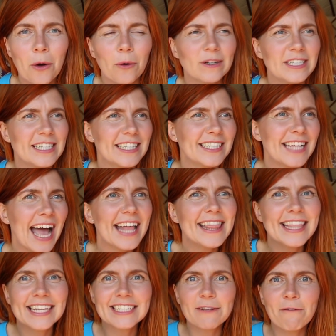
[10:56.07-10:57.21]
or just
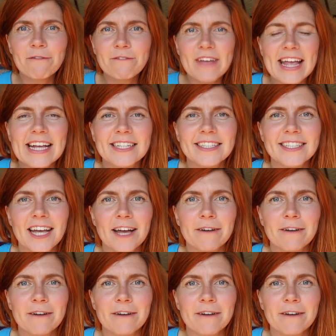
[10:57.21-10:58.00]
had this fears